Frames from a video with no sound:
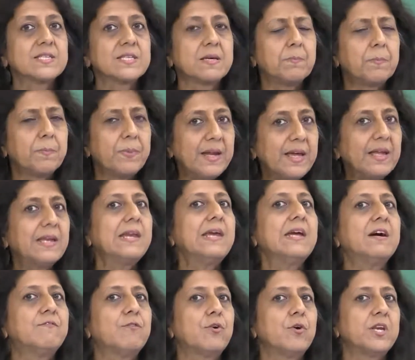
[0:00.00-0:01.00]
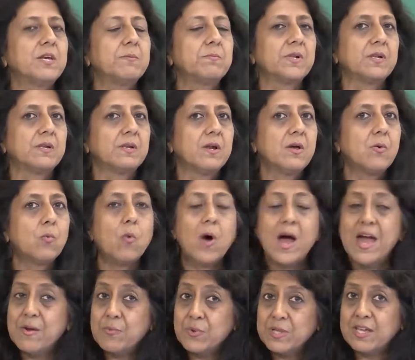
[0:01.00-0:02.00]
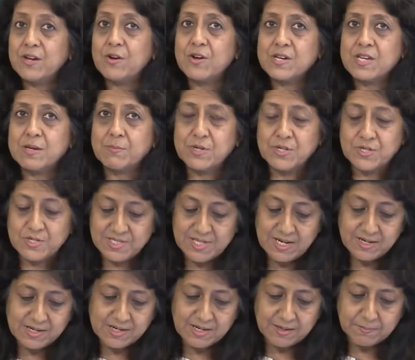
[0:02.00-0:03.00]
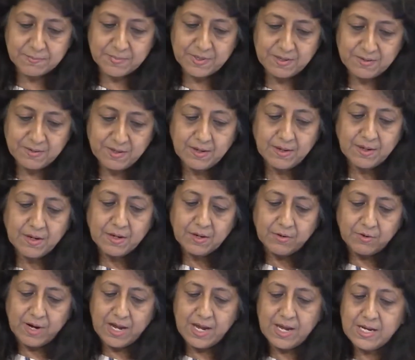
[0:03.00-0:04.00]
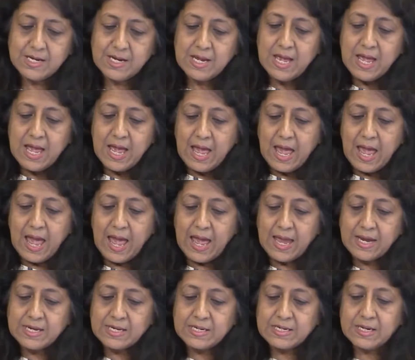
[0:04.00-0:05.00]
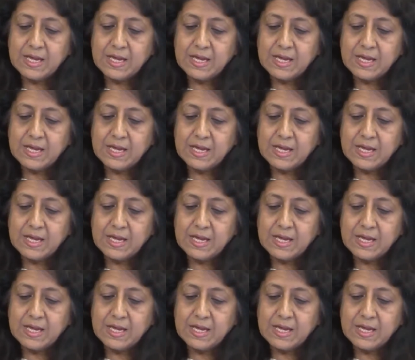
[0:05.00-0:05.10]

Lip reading: is completely avoidable. Why were they not able to set it up, right? And